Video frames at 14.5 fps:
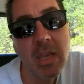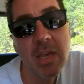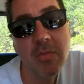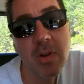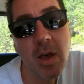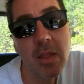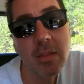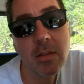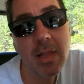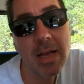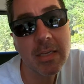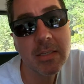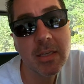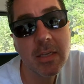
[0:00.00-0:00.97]
If not, the
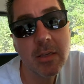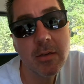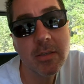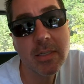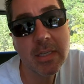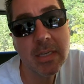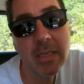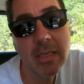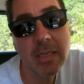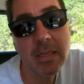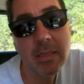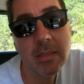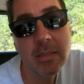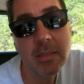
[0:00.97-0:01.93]
last thing you'll see
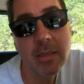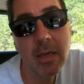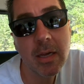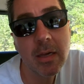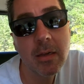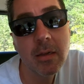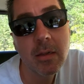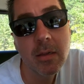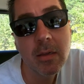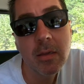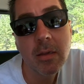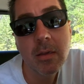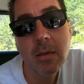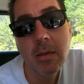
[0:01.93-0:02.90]
is a
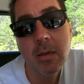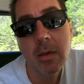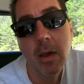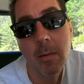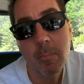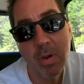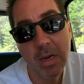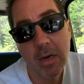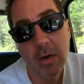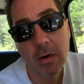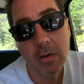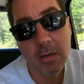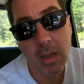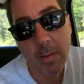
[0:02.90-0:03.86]

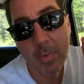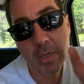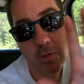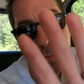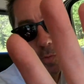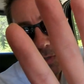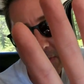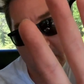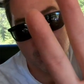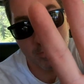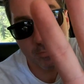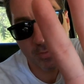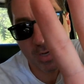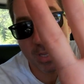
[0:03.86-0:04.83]
bear coming towards
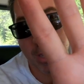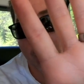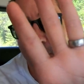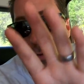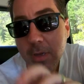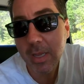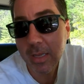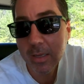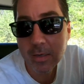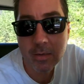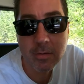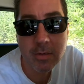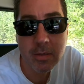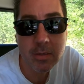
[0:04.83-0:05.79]
the video,
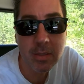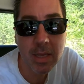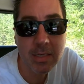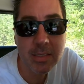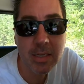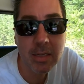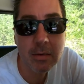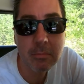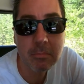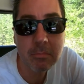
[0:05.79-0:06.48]
and that's it.